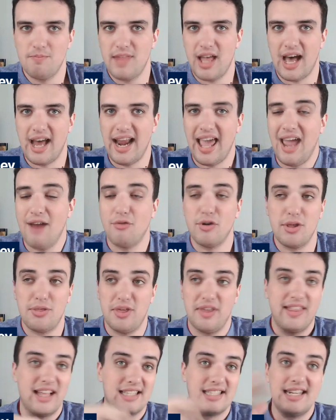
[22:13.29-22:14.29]
on
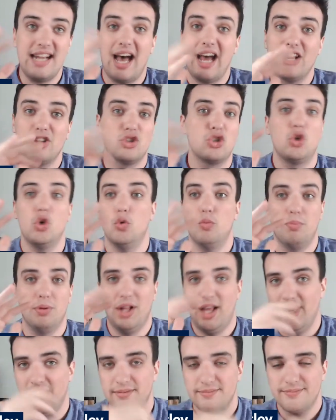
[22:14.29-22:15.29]
everything that's not a scoop play.